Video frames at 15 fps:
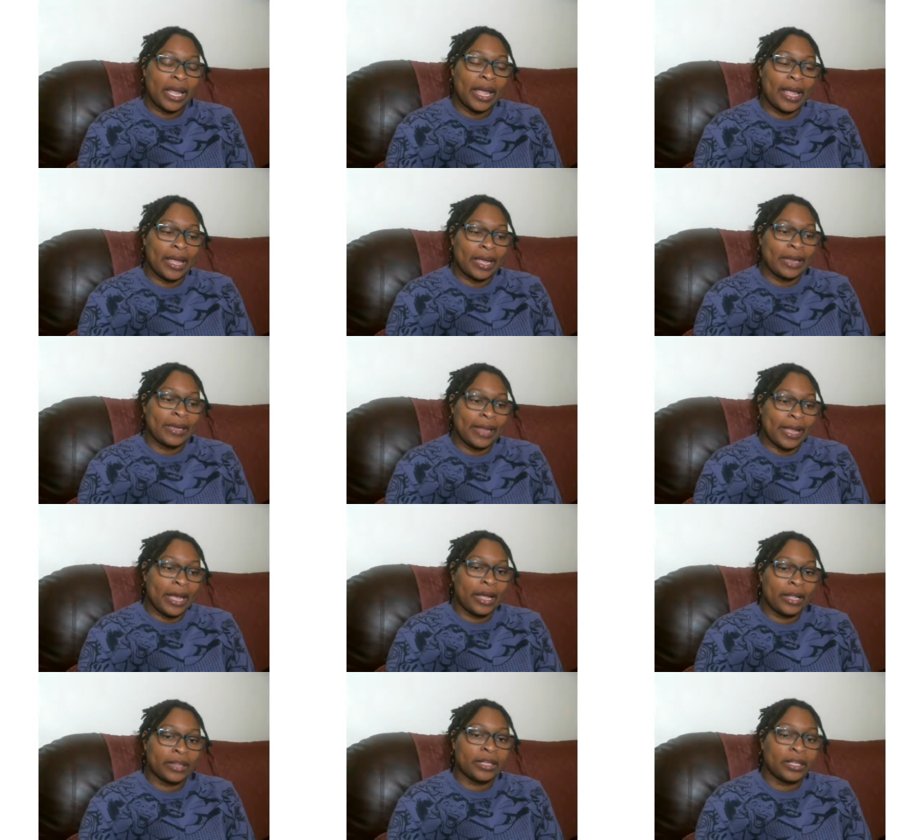and
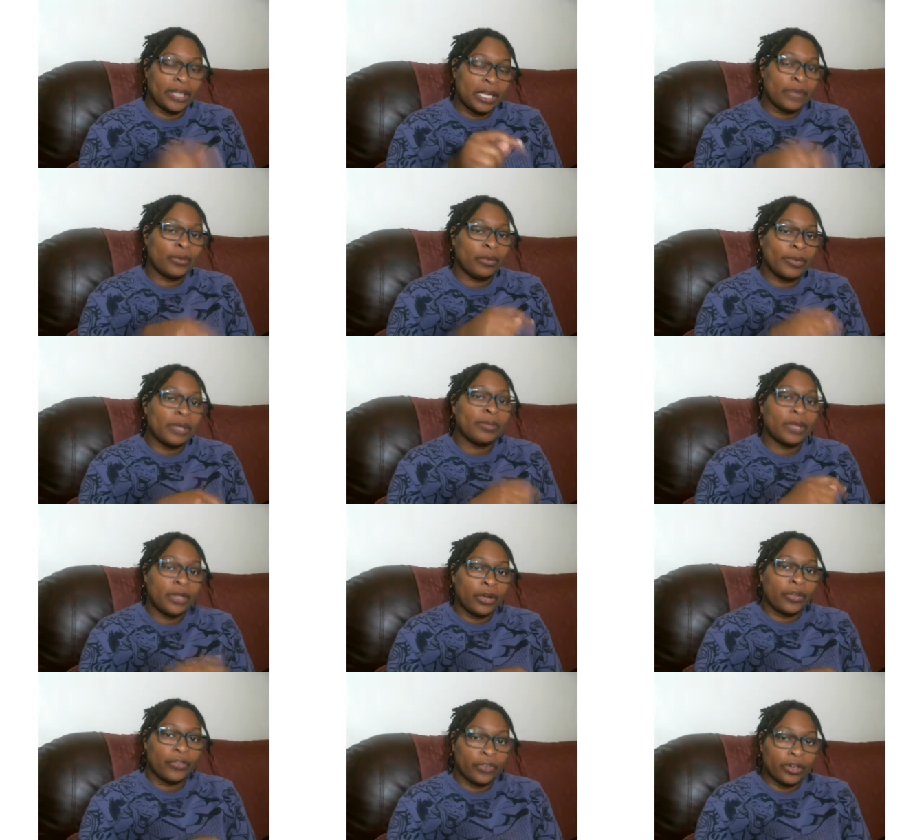yeah, the link will be
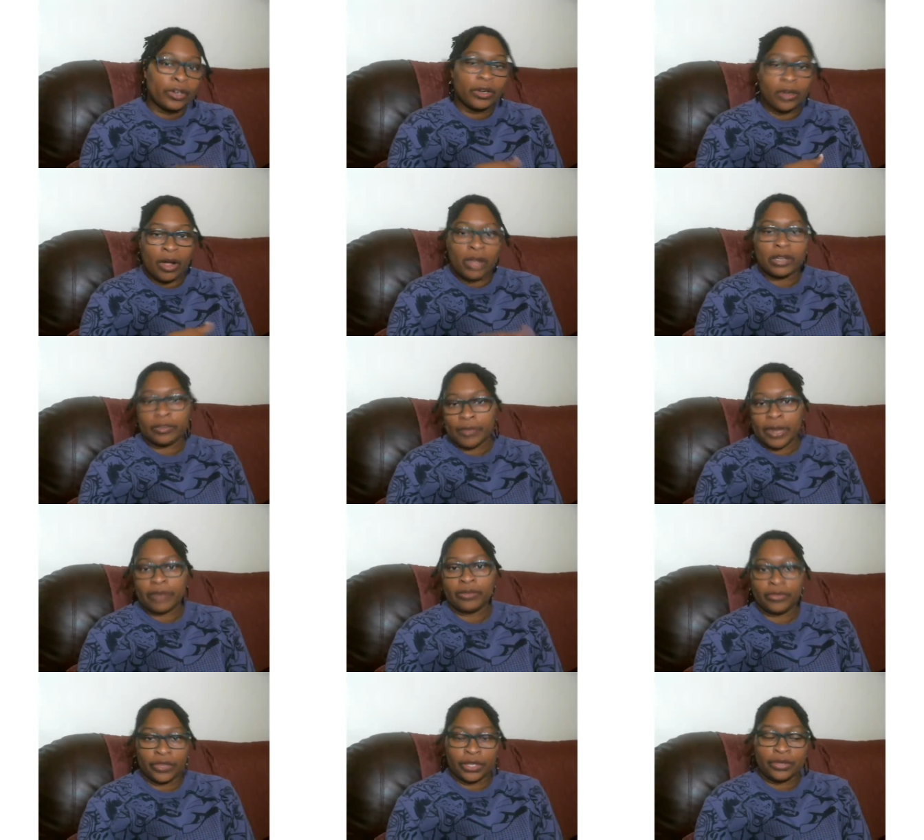below for all of my
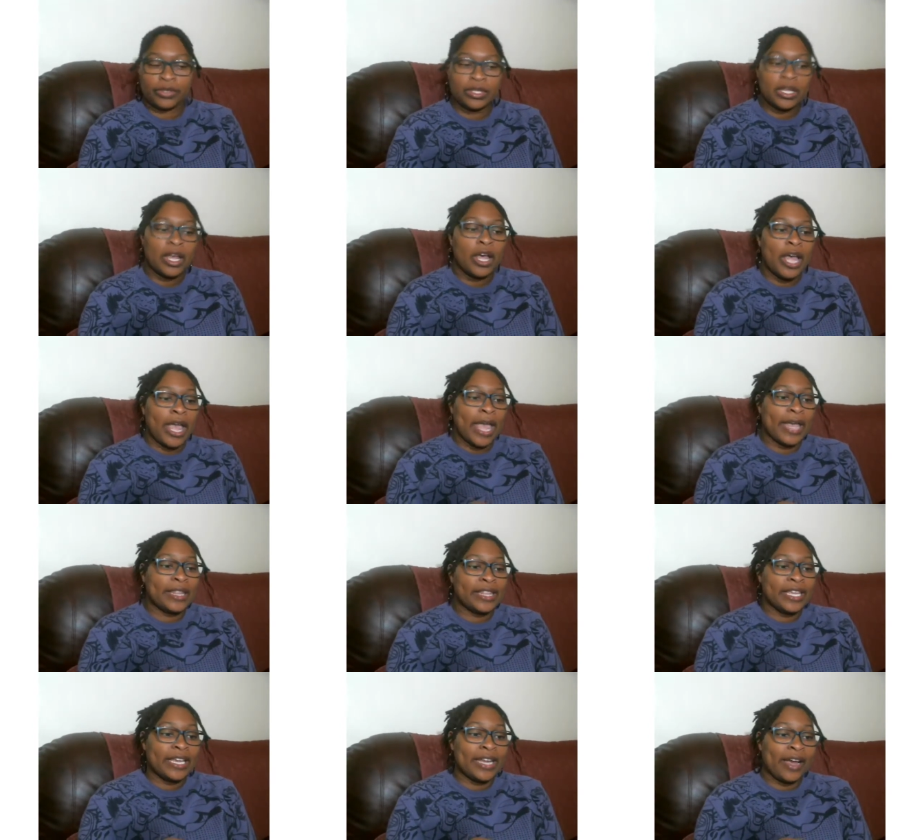reviews. And
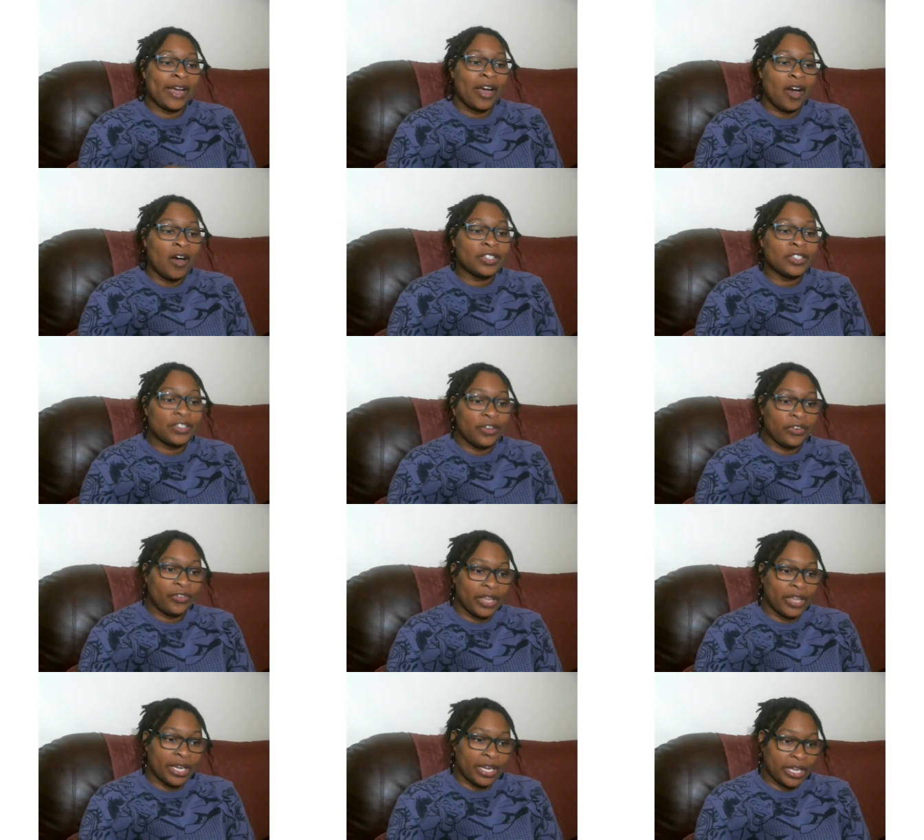then I also
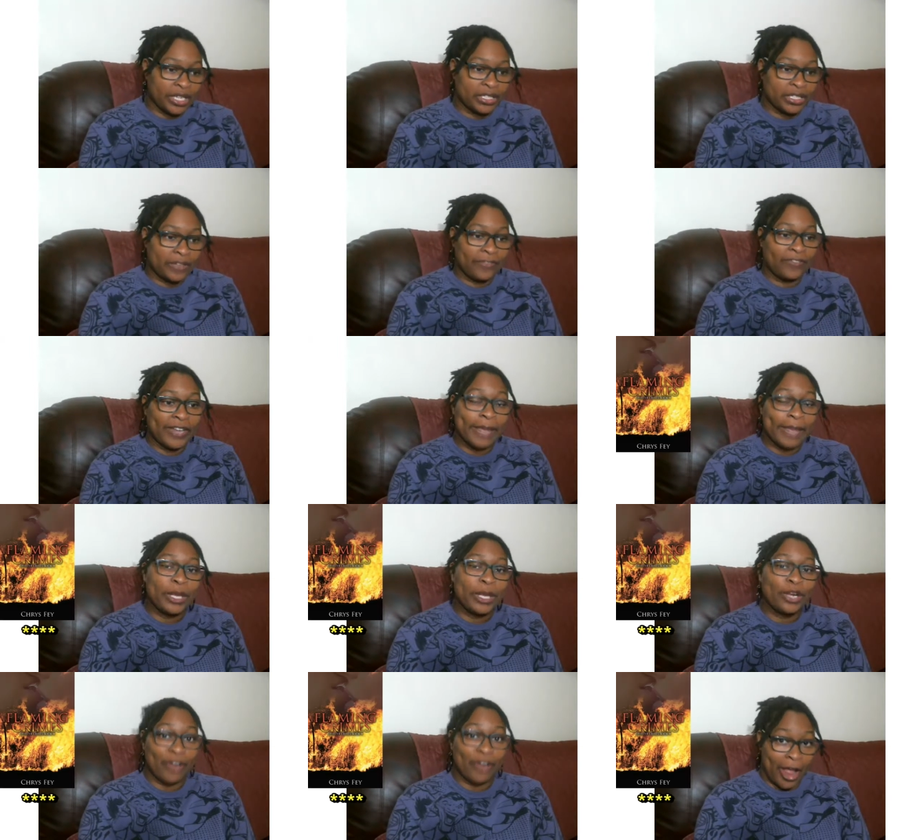finished
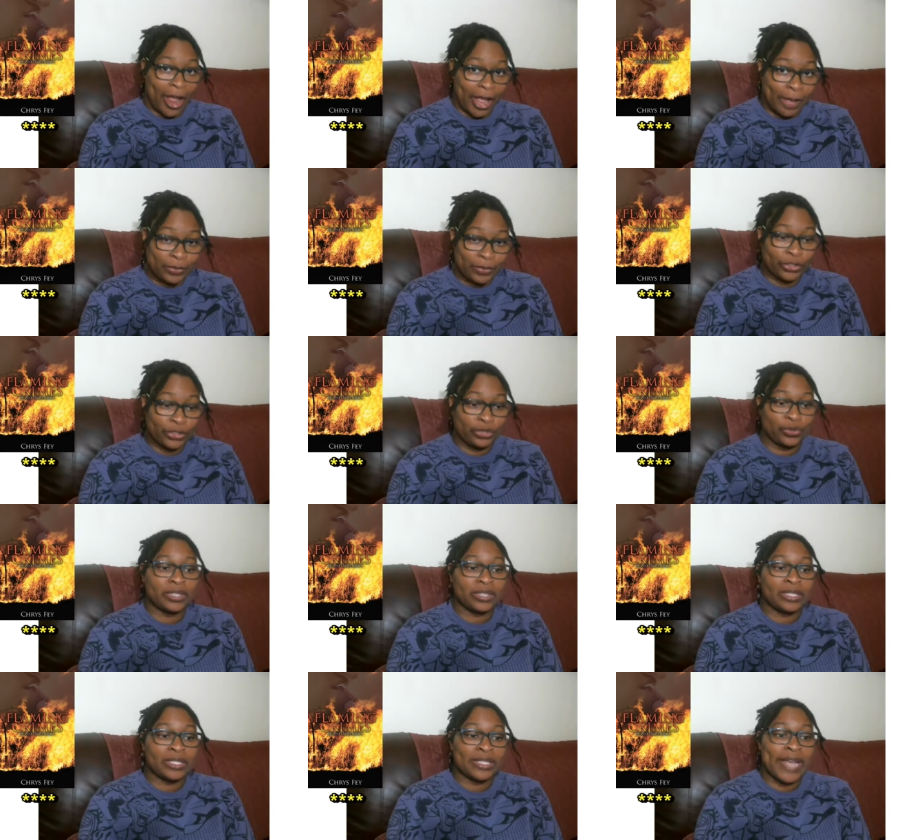Flaming Crimes, which was
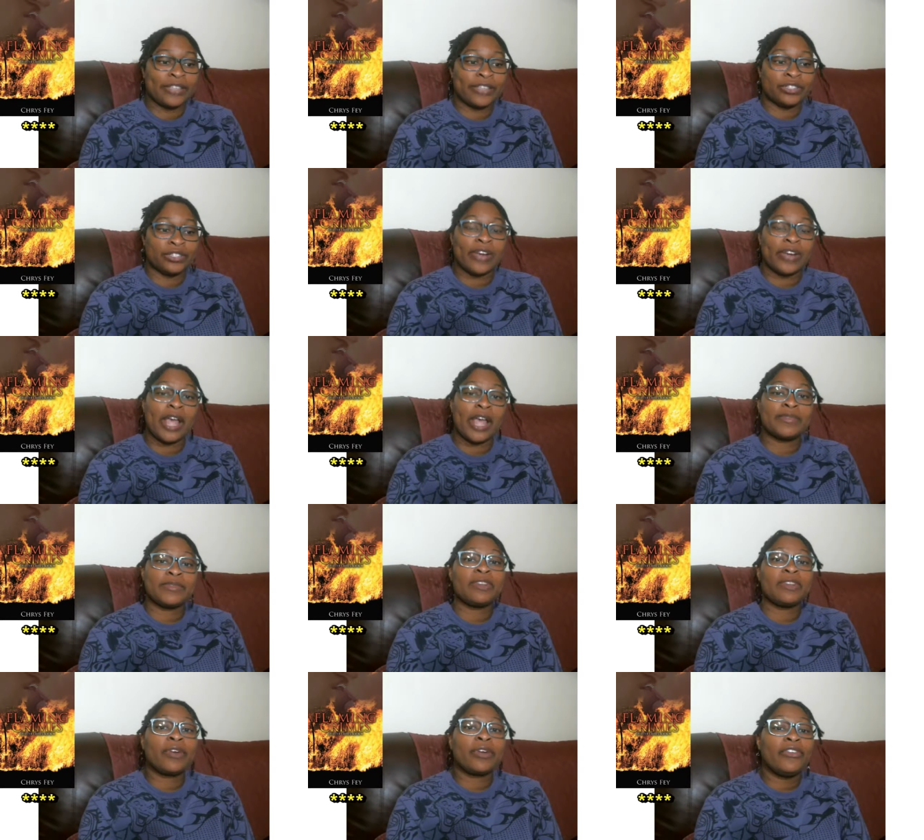Disaster Crimes
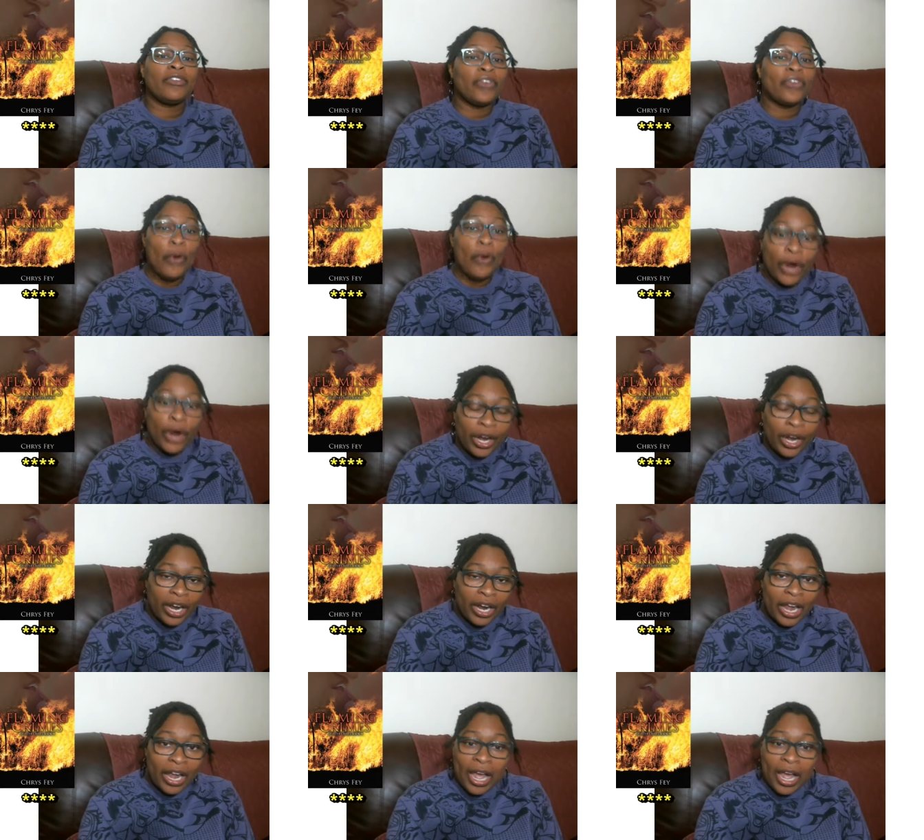number four.